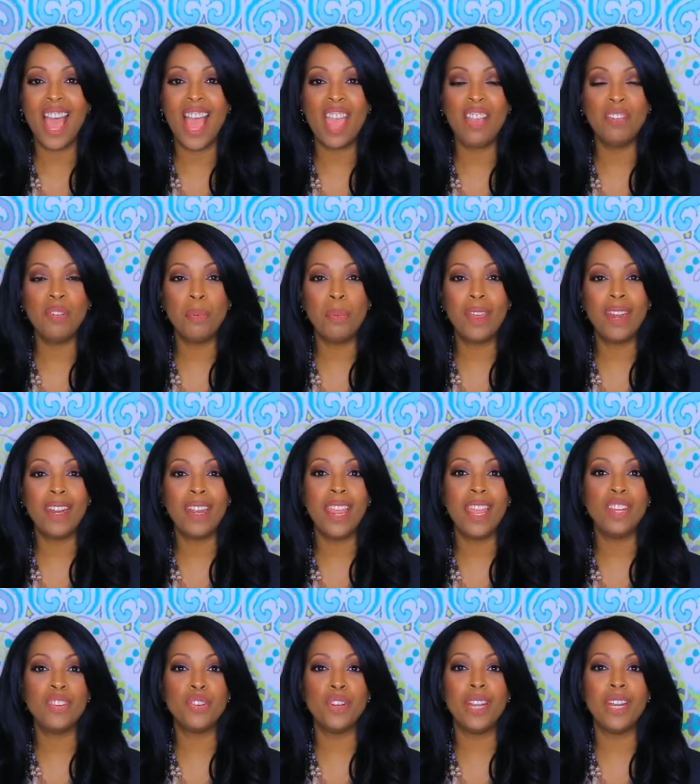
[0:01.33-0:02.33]
Hi
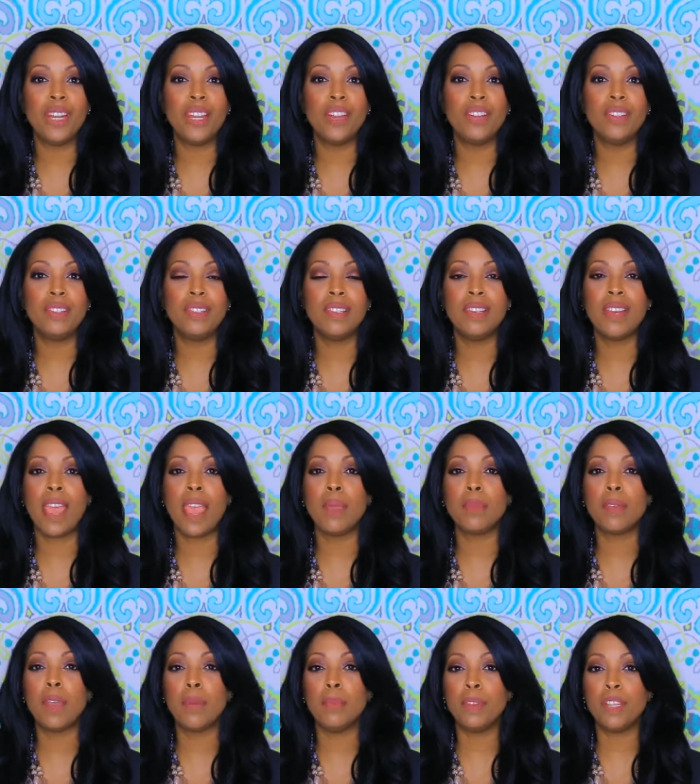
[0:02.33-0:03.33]
everybody, Adrienne here, and today
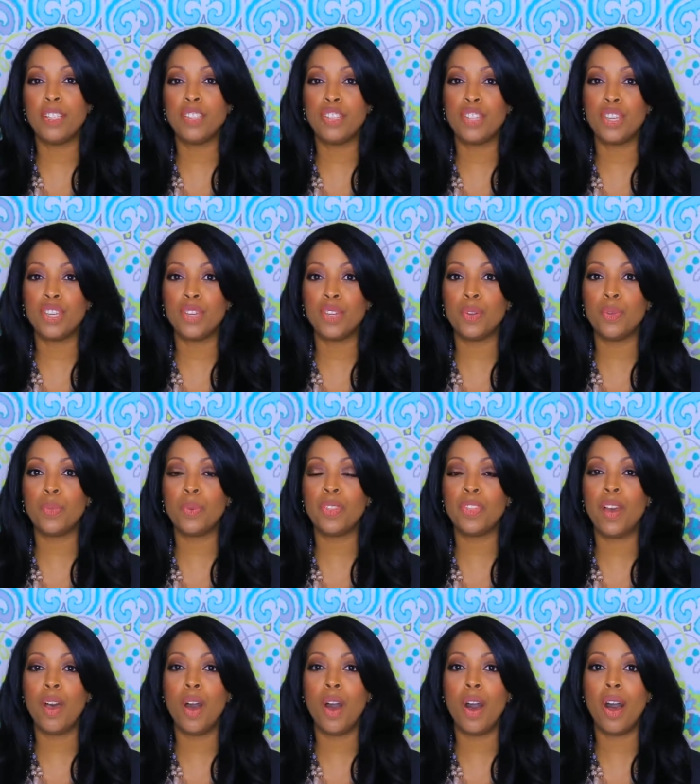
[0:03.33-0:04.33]
I'm coming to you
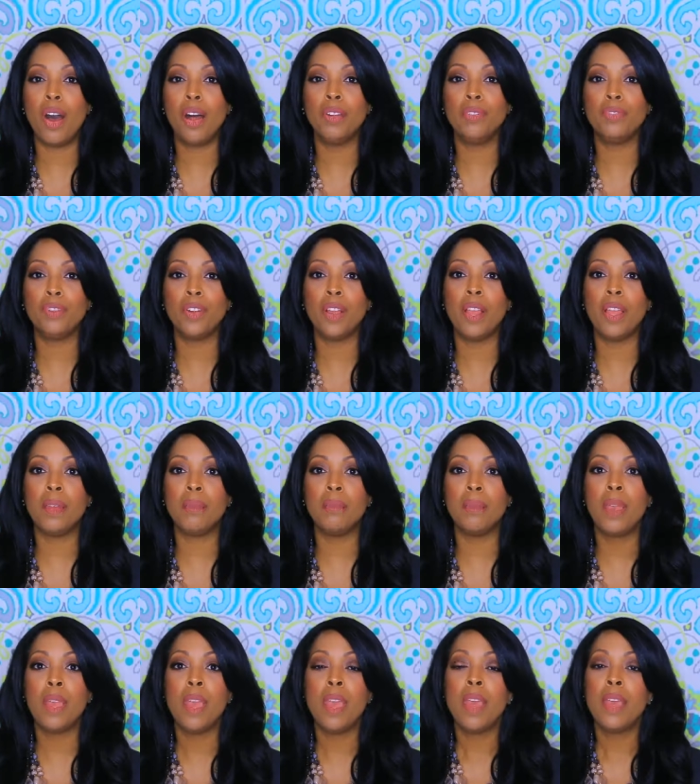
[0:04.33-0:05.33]
with a haul
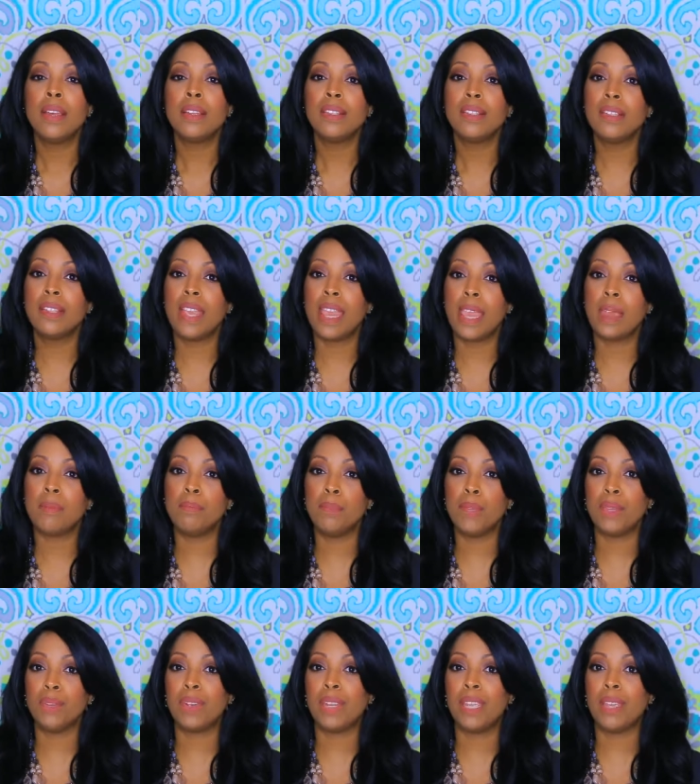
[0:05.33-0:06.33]
from Tam
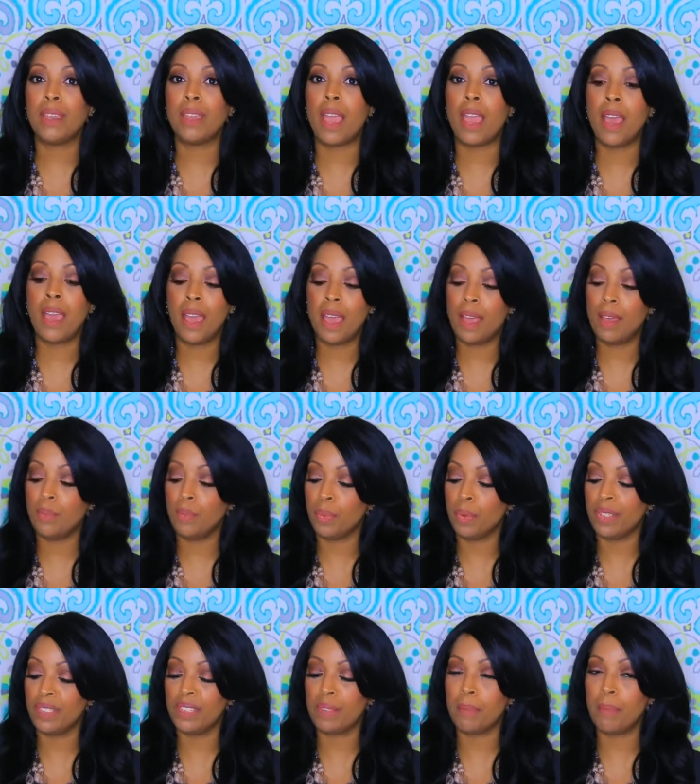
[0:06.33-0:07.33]
Beauty uh,
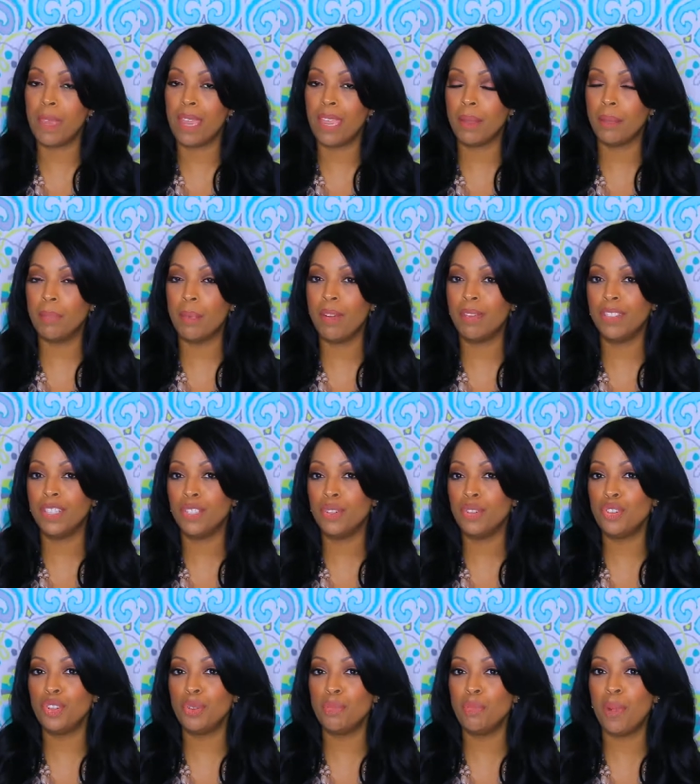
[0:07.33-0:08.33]
with some Makeup
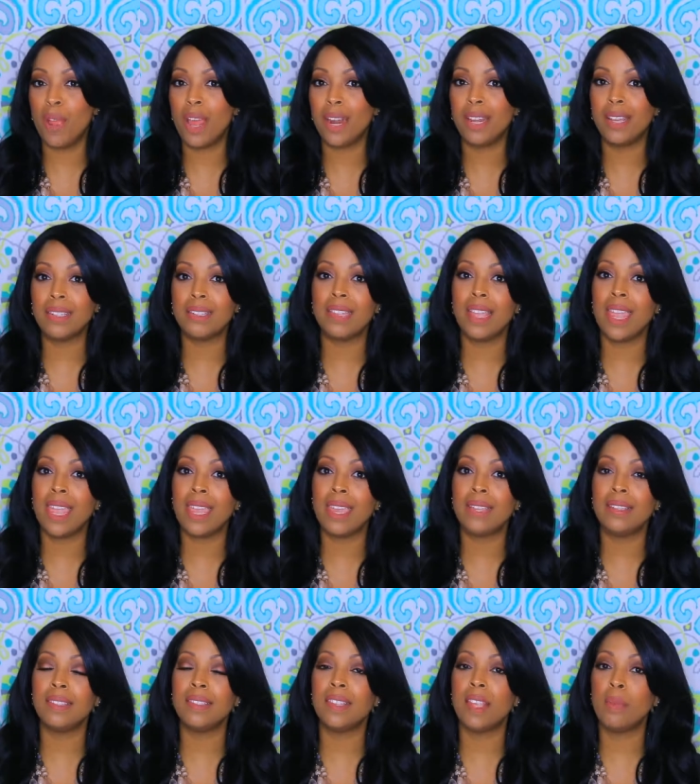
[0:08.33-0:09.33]
Revolution products
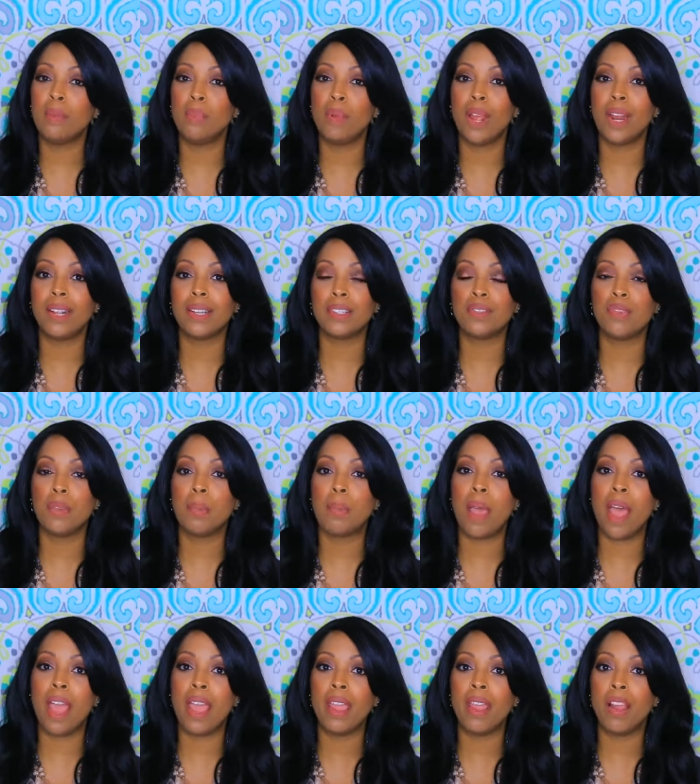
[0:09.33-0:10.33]
and some products from
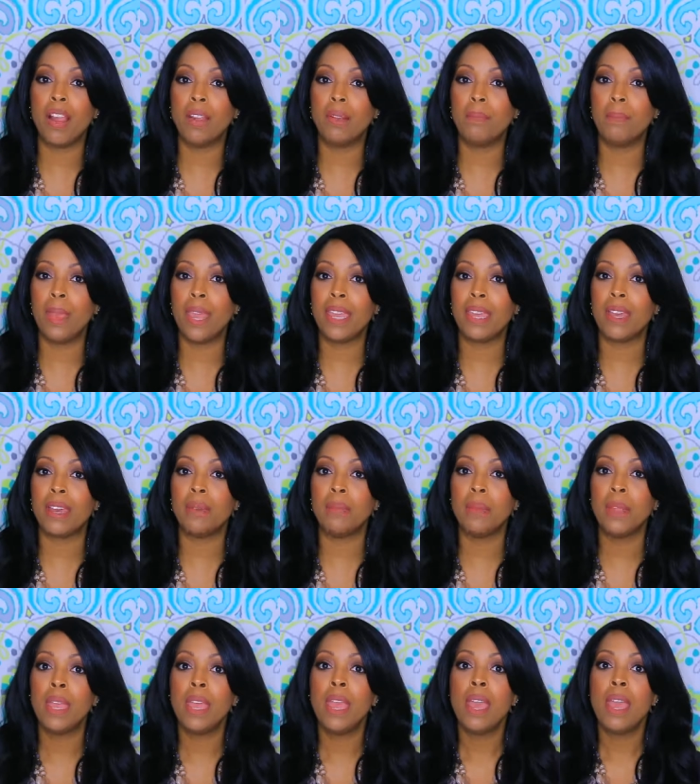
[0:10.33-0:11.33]
iHeart Makeup.